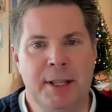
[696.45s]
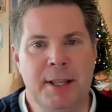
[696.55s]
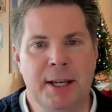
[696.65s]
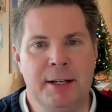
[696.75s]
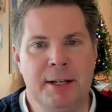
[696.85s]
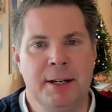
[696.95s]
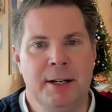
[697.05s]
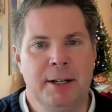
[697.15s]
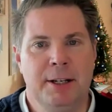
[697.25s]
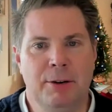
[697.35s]
And then,
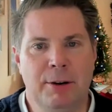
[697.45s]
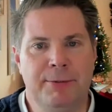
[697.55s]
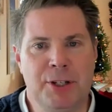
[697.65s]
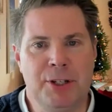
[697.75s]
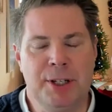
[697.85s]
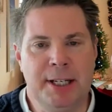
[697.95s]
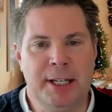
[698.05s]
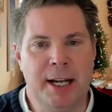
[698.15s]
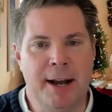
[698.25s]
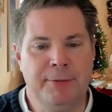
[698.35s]

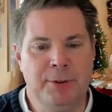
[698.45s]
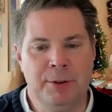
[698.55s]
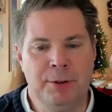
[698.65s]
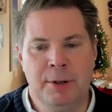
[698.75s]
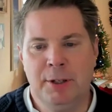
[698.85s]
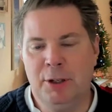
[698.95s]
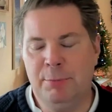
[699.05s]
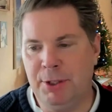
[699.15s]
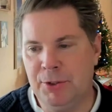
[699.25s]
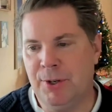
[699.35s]
eventually after you
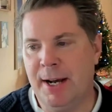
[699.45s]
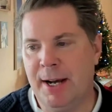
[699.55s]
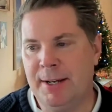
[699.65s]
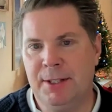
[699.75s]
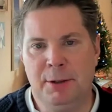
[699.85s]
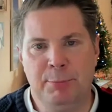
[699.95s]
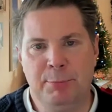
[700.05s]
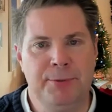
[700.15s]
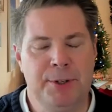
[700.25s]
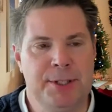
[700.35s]
build trust and you
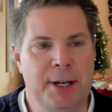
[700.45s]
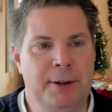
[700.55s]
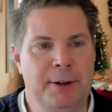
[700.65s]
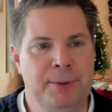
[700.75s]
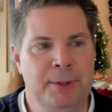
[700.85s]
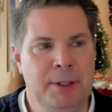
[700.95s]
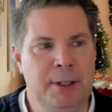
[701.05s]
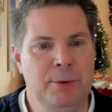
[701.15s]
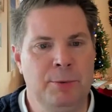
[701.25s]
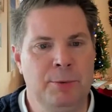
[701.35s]
prove yourself,
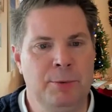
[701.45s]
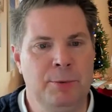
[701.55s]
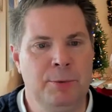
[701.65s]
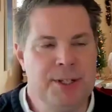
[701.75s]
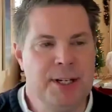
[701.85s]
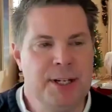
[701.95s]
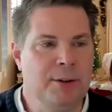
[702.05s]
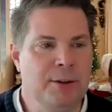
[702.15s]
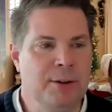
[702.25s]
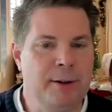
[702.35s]
you're
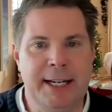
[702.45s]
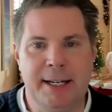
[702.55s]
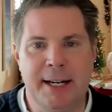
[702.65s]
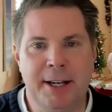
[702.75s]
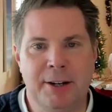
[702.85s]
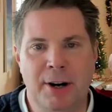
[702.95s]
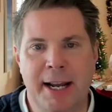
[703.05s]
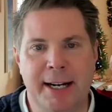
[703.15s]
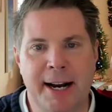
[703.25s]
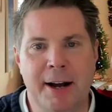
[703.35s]
sitting around late at
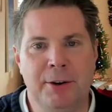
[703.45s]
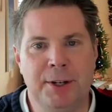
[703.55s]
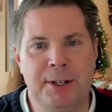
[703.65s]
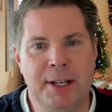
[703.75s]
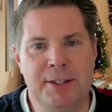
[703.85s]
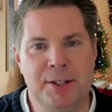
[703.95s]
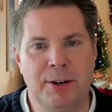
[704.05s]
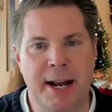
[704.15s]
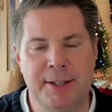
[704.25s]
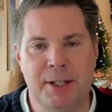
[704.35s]
night or hanging out and they
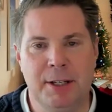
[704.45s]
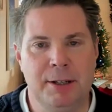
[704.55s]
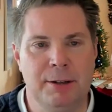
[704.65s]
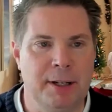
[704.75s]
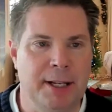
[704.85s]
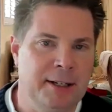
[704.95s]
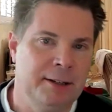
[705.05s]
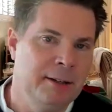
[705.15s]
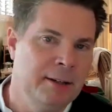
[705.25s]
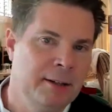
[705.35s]
start asking you
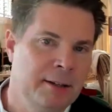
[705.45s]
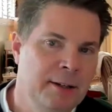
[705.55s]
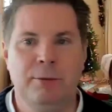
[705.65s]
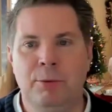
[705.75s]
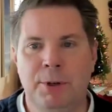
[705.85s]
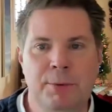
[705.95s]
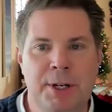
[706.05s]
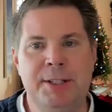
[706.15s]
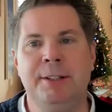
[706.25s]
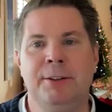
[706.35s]
like, what do you
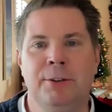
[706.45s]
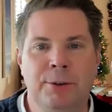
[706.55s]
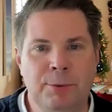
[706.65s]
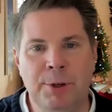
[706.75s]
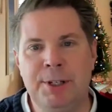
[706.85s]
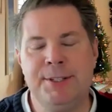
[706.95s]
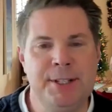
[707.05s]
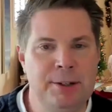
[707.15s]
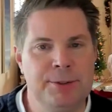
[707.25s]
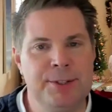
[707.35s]
want to do? And where do you
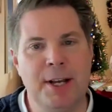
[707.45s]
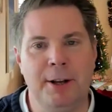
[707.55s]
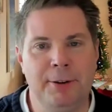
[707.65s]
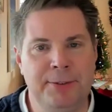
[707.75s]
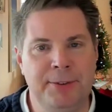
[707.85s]
see yourself?